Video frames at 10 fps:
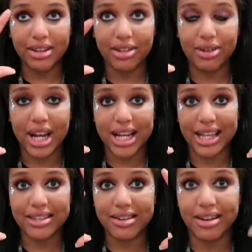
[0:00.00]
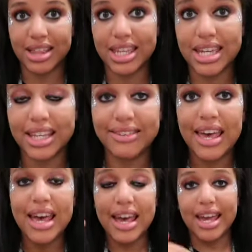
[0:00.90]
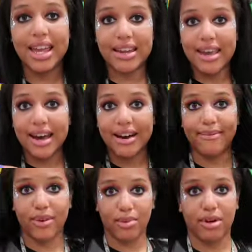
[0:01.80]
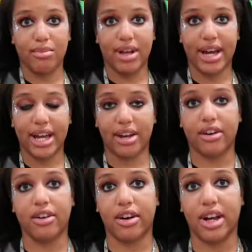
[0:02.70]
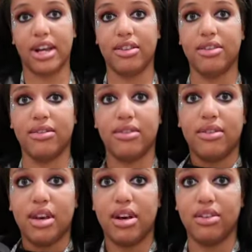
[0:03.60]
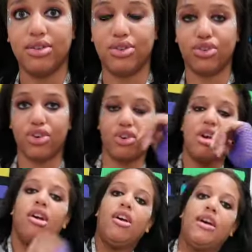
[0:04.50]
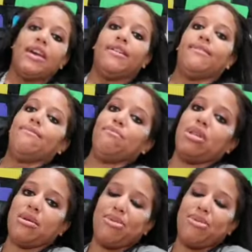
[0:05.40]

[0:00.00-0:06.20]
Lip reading: little hand stocking things. And yeah, I'm just wearing black, gray. This is Alyssa's shirt and black